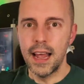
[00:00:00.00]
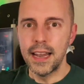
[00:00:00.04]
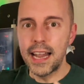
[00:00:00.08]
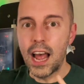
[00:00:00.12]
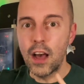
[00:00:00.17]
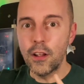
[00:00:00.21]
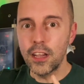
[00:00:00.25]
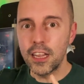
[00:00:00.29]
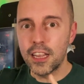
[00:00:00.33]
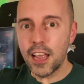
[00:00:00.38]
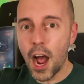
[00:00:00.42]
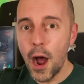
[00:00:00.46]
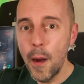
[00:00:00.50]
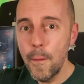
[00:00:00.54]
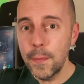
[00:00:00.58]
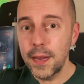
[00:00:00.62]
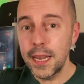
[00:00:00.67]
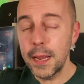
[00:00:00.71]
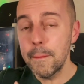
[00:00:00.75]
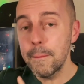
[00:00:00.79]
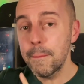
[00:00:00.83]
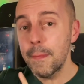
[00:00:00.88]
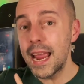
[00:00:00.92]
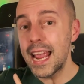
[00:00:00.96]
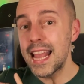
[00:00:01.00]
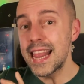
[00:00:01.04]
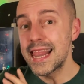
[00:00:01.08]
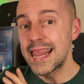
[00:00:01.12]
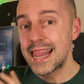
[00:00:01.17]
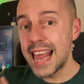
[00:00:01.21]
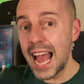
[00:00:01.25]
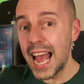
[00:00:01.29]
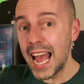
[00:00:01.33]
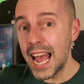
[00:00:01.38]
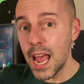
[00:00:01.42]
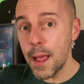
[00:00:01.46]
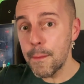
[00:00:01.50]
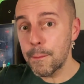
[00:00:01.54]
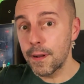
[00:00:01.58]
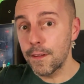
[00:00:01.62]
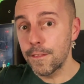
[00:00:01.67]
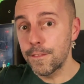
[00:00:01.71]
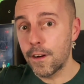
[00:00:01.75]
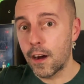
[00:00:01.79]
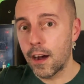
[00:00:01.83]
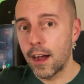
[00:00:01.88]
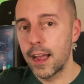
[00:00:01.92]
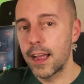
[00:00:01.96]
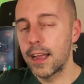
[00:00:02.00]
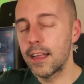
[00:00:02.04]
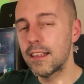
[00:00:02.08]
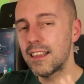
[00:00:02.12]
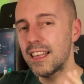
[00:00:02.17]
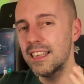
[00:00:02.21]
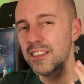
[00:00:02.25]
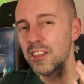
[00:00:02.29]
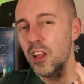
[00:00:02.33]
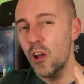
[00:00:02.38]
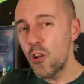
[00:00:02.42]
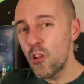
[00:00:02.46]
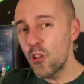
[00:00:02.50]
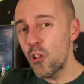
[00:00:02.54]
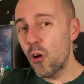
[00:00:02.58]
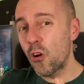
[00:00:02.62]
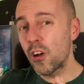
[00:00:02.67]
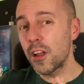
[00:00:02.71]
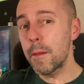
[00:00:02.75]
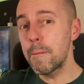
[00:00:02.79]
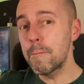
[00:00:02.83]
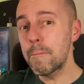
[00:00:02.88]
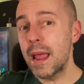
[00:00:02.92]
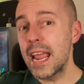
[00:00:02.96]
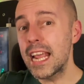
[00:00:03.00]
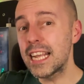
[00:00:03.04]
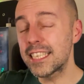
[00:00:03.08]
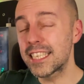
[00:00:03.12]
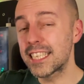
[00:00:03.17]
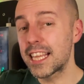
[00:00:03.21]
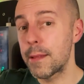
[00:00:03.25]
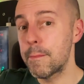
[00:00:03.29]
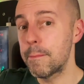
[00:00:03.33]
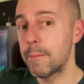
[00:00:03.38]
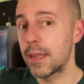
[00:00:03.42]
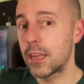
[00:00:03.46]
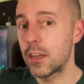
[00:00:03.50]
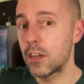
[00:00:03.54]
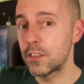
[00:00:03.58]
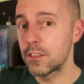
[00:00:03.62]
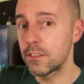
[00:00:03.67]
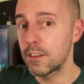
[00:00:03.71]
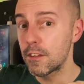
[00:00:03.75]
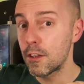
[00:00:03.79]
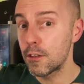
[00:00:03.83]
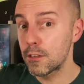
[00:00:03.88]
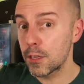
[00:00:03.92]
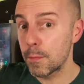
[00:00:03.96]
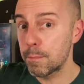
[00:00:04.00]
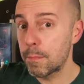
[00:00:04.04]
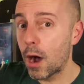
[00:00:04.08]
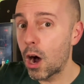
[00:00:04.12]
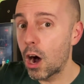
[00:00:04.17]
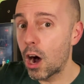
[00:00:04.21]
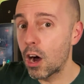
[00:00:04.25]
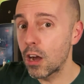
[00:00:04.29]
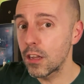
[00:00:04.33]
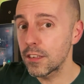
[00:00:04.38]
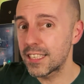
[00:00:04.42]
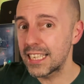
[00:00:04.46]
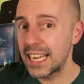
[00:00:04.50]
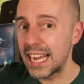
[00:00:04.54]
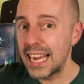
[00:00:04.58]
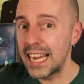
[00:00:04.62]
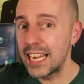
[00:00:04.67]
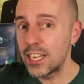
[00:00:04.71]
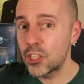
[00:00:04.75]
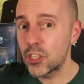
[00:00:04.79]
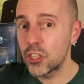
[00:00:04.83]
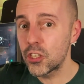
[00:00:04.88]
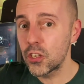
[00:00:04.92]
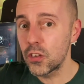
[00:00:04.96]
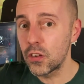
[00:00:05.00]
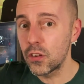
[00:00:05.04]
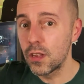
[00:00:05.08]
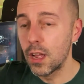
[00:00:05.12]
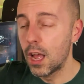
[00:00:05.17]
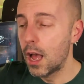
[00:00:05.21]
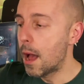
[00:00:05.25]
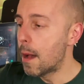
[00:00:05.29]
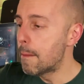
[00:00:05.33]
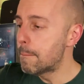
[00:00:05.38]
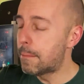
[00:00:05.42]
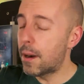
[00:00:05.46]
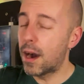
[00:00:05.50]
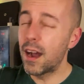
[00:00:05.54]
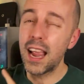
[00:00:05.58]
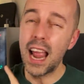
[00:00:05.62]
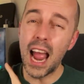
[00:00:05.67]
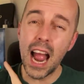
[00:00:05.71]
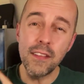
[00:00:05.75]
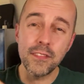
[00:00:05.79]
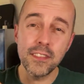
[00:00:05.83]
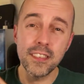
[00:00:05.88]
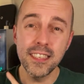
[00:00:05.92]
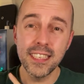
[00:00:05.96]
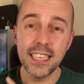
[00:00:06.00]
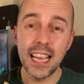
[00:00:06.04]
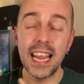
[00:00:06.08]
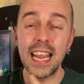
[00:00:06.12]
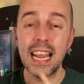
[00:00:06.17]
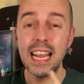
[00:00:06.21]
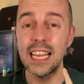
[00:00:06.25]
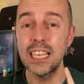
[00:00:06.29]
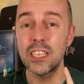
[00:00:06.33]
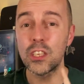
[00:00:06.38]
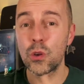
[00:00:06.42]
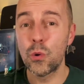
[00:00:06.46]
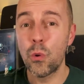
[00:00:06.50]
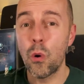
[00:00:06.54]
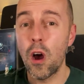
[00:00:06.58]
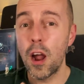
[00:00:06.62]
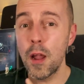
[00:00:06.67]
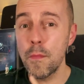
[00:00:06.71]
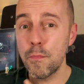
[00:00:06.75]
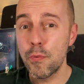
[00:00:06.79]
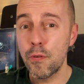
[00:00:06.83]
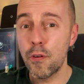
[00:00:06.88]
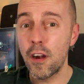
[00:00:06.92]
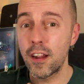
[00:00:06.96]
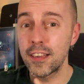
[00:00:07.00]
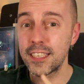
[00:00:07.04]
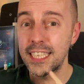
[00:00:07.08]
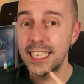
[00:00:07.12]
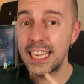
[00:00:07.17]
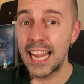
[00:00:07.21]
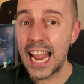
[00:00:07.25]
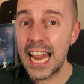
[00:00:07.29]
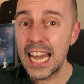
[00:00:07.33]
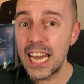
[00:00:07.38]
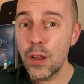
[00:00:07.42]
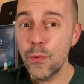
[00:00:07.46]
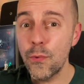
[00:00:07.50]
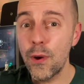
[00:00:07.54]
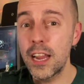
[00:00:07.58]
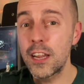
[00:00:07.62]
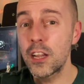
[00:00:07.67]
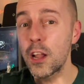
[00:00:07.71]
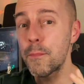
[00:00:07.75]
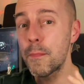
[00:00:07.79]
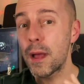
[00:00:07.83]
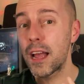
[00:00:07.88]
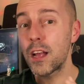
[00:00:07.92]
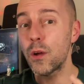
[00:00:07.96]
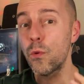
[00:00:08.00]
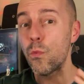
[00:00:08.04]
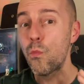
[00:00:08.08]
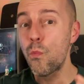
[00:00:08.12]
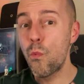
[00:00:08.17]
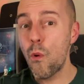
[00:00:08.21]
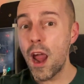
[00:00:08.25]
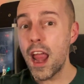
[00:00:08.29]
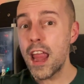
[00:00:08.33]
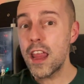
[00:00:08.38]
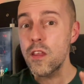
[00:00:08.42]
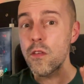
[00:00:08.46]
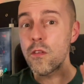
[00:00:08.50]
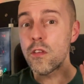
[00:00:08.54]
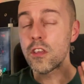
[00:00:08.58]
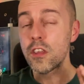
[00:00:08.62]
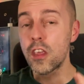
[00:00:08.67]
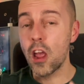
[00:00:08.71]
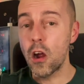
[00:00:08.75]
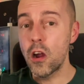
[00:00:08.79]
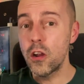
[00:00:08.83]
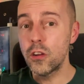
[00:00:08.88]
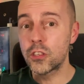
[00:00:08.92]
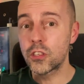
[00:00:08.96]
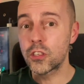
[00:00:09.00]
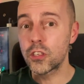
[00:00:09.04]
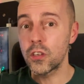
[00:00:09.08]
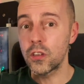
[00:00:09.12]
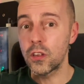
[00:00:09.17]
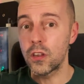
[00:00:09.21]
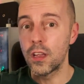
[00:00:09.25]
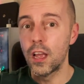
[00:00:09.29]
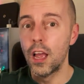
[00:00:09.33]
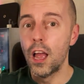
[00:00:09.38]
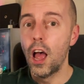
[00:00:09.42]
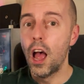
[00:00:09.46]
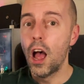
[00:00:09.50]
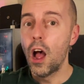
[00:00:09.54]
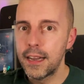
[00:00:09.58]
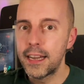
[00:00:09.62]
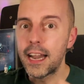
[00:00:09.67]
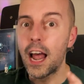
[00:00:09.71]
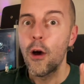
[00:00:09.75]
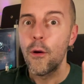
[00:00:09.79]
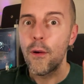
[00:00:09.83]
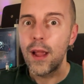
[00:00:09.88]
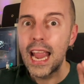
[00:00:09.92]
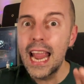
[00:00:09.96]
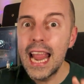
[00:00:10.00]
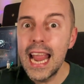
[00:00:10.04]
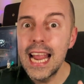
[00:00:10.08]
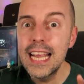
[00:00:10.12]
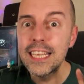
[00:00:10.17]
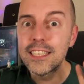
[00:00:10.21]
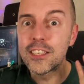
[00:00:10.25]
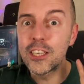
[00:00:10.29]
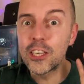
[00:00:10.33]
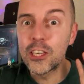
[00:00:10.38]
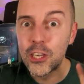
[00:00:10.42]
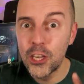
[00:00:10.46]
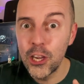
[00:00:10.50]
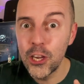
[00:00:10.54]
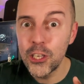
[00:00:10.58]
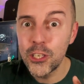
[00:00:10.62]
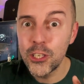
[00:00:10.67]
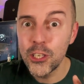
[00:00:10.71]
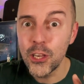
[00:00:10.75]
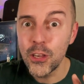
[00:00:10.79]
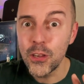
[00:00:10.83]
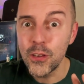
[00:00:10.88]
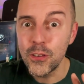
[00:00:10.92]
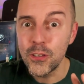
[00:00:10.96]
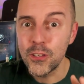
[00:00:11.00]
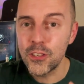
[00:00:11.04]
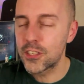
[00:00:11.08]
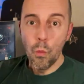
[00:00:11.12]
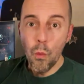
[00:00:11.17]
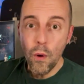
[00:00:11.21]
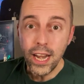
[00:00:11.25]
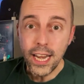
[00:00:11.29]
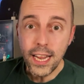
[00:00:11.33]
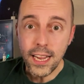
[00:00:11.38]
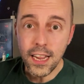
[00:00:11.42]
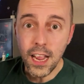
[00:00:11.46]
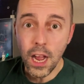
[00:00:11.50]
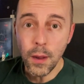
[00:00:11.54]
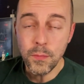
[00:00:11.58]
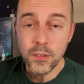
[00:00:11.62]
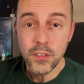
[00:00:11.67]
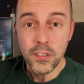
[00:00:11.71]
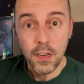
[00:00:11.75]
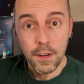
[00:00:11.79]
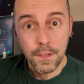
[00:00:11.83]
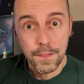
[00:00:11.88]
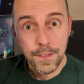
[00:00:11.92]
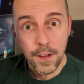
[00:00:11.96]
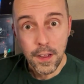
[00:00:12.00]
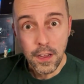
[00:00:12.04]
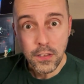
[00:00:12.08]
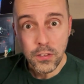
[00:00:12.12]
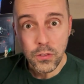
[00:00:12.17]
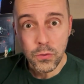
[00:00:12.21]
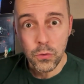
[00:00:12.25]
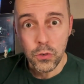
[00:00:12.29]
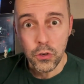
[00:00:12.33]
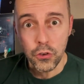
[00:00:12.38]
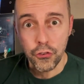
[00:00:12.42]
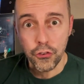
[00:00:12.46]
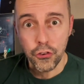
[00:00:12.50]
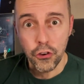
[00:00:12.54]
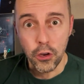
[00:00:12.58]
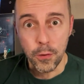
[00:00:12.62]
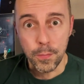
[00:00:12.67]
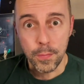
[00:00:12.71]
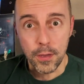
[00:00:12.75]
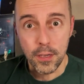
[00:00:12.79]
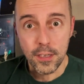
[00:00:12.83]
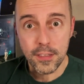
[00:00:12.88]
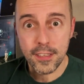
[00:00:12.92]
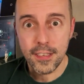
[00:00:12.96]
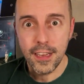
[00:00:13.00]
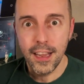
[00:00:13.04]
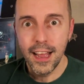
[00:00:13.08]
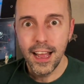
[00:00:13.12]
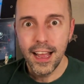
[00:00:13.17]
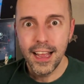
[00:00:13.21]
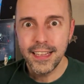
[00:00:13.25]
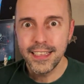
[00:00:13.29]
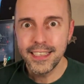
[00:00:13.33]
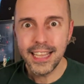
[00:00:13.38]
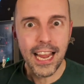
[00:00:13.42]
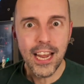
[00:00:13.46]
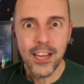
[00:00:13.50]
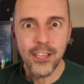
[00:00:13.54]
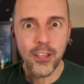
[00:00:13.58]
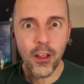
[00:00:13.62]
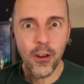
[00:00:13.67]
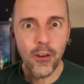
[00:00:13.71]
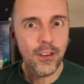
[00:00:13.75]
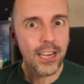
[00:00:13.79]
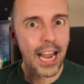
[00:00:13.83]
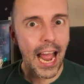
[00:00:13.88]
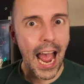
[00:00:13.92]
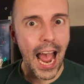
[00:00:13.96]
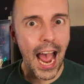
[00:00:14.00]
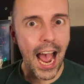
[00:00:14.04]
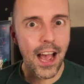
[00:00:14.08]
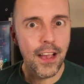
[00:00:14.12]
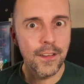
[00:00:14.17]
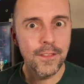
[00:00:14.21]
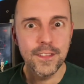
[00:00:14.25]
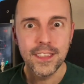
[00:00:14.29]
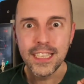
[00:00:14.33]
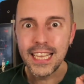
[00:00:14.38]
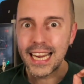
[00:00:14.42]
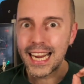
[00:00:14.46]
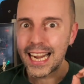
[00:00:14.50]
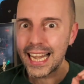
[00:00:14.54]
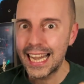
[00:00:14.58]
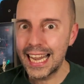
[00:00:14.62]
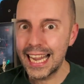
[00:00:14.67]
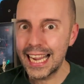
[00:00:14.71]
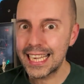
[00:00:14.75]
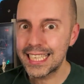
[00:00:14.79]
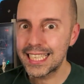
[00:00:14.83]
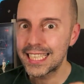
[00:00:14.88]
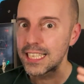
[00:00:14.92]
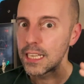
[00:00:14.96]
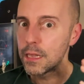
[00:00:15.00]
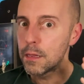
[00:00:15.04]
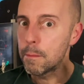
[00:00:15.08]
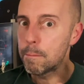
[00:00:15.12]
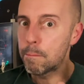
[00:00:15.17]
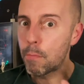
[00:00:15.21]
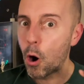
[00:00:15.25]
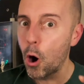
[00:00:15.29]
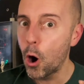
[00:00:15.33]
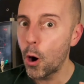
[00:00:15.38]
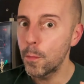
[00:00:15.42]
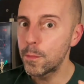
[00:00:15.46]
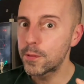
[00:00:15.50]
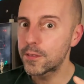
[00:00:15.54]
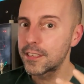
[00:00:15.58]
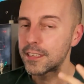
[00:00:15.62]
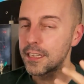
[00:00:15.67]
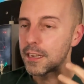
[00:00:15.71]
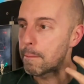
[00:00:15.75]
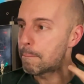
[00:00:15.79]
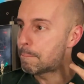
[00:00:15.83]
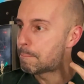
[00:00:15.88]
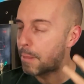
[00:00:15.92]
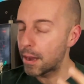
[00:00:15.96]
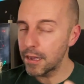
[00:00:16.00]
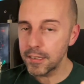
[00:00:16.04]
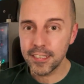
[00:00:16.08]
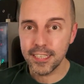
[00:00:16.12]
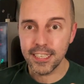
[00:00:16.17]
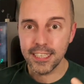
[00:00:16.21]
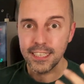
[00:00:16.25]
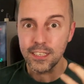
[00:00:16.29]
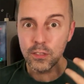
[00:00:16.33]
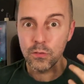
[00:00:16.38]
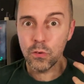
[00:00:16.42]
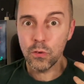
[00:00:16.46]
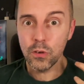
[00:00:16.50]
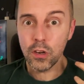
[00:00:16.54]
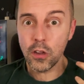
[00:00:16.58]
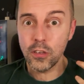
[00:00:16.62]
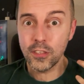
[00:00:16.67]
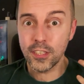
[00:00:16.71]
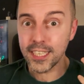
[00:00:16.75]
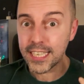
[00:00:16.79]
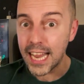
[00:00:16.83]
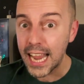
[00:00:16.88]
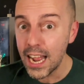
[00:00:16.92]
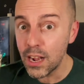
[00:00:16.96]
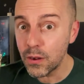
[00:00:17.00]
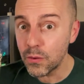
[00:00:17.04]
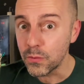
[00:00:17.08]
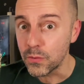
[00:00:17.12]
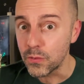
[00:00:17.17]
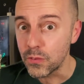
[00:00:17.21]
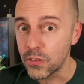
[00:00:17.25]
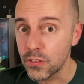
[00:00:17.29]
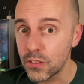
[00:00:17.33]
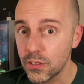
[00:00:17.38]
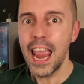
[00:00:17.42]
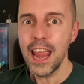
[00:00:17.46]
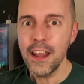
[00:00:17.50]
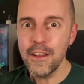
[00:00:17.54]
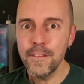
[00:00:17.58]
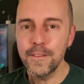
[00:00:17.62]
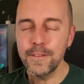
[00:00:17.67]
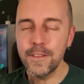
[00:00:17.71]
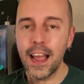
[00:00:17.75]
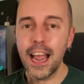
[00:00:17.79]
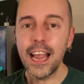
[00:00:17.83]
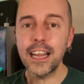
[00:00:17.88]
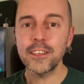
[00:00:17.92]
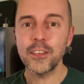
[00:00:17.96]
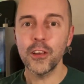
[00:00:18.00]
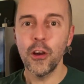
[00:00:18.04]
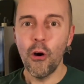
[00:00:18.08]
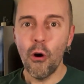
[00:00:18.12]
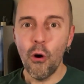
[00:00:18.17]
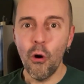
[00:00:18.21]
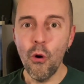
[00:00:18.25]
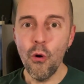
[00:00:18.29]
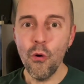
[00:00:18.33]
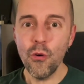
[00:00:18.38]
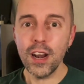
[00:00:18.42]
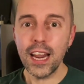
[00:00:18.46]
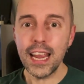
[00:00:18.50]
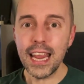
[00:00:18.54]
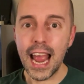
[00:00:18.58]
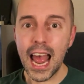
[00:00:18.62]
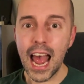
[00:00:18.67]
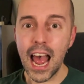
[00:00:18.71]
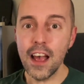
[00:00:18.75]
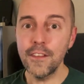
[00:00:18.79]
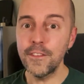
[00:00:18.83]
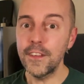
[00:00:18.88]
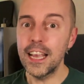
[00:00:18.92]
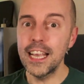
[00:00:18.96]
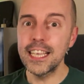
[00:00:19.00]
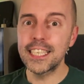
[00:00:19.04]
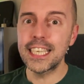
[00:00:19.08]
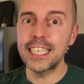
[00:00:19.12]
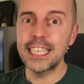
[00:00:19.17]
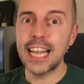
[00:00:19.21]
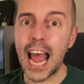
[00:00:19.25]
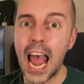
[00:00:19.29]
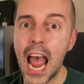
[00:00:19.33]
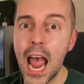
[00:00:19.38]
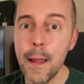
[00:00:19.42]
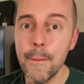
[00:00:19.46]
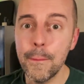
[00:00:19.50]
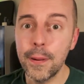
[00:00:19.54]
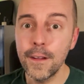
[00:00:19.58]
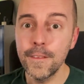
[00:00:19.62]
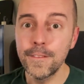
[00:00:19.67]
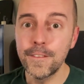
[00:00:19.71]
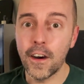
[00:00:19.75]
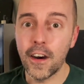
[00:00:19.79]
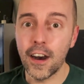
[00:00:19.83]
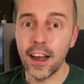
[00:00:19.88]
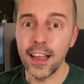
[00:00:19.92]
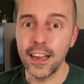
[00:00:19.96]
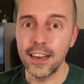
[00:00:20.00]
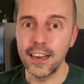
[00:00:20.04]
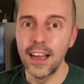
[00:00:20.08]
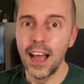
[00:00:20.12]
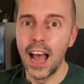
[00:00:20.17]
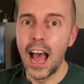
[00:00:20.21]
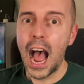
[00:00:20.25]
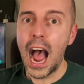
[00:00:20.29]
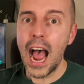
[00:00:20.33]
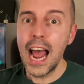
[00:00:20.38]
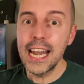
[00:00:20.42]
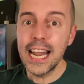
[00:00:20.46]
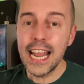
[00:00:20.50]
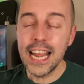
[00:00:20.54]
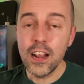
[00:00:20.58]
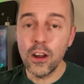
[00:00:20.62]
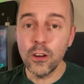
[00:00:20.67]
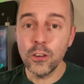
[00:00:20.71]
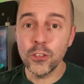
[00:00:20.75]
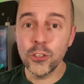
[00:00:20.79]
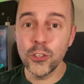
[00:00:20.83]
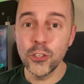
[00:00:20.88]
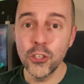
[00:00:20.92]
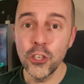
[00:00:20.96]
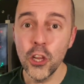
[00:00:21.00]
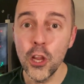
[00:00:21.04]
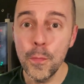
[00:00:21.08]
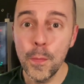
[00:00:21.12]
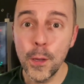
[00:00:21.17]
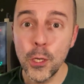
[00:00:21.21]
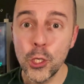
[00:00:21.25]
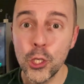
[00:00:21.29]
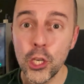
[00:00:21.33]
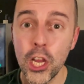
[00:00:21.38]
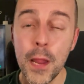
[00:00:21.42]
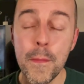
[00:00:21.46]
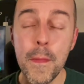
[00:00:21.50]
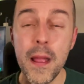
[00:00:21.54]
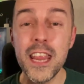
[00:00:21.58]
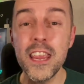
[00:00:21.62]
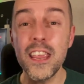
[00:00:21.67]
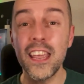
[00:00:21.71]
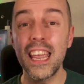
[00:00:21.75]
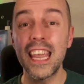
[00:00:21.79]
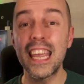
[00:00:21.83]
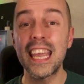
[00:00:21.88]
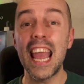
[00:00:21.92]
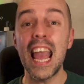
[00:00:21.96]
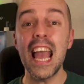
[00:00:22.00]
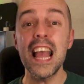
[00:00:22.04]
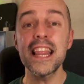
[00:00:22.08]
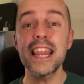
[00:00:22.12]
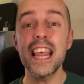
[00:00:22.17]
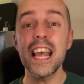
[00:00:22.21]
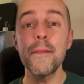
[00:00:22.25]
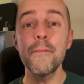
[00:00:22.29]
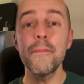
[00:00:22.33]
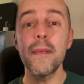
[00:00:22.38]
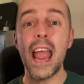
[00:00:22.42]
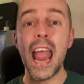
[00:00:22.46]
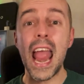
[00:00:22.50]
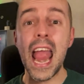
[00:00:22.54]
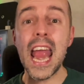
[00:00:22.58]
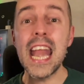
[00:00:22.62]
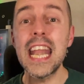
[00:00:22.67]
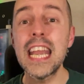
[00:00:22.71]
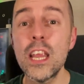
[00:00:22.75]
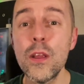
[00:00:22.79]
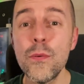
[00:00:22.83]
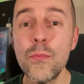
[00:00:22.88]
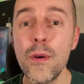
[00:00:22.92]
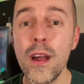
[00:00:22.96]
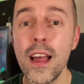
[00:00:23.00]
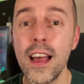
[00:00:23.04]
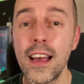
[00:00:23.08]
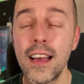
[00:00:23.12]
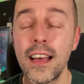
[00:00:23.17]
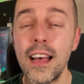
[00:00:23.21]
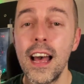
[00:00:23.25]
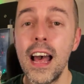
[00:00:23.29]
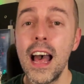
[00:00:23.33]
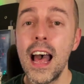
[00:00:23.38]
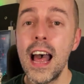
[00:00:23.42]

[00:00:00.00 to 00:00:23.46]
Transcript: Now, the company that made that amplifier no longer makes them because there's a parts issue, but I had to say it's quite pricey anyway, no matter where you go to. Now, here's the good news. When it comes to the First Order Troopers, they don't have the clicks and the pops and the buzzes and all those sounds. In fact, all they have is an amplifier, and they are super cheap and you can get them anywhere.